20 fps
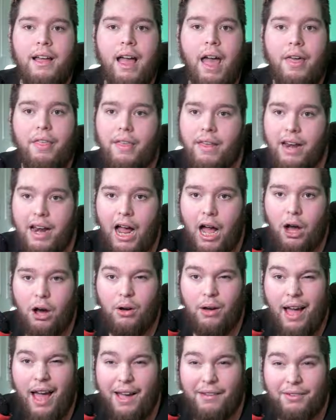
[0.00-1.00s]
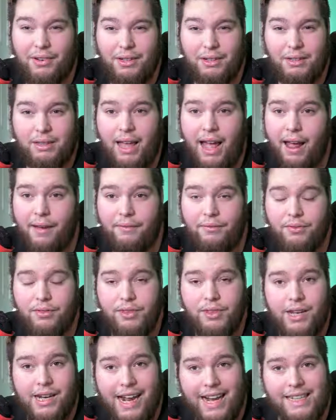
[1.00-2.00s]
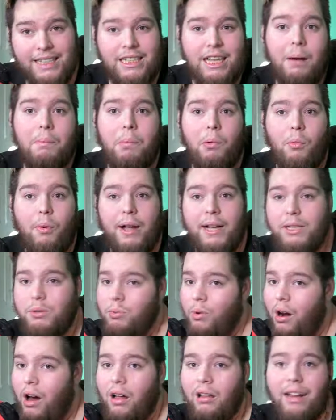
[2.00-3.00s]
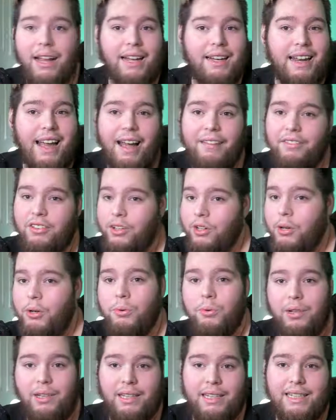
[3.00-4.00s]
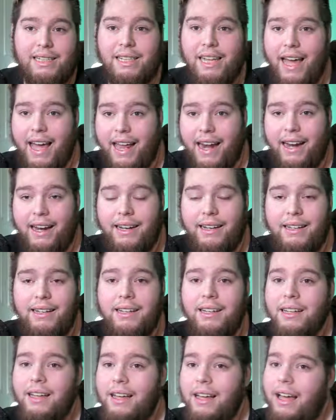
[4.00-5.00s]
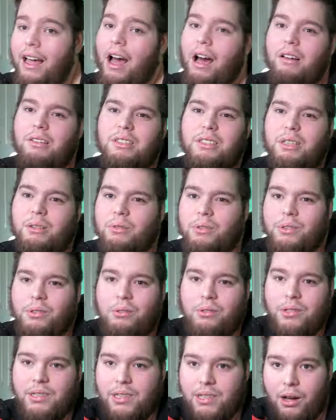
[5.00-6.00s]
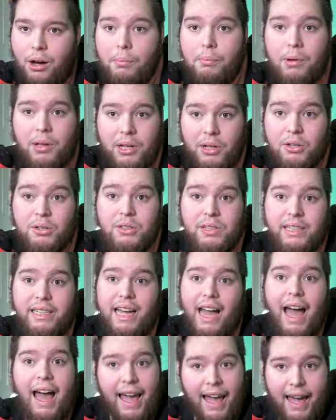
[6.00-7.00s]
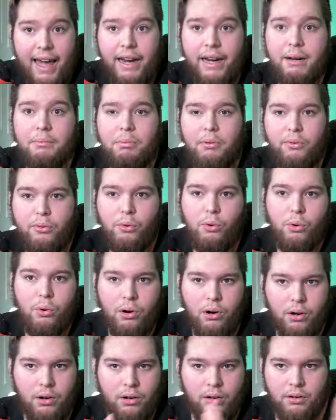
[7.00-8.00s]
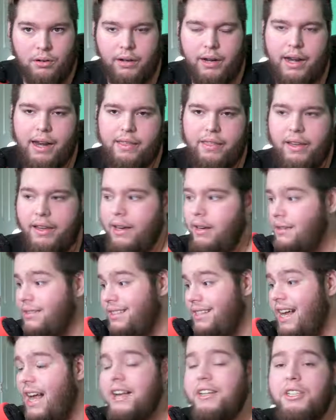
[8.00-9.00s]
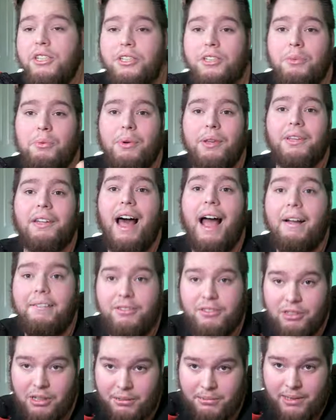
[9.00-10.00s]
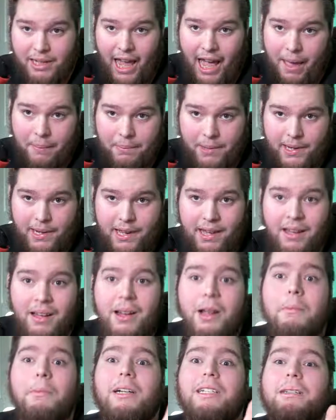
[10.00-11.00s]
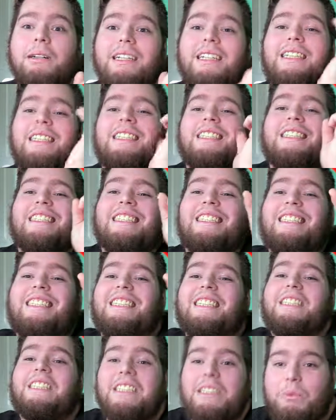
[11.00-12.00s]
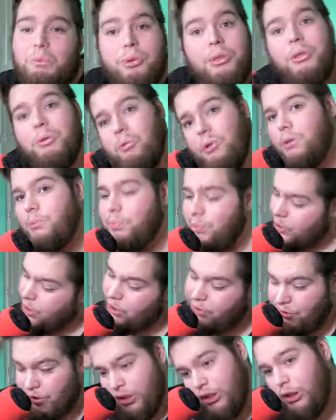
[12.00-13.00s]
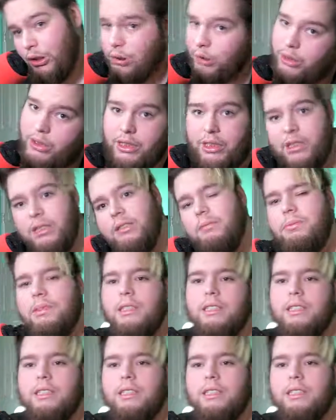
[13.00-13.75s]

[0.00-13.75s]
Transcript: And then I'll have the next couple weeks where all I have to do really is edit. I'll still record some, but usually I edit before anything else. And that's usually when live streams happen. Because like, God, I really want to play a video game.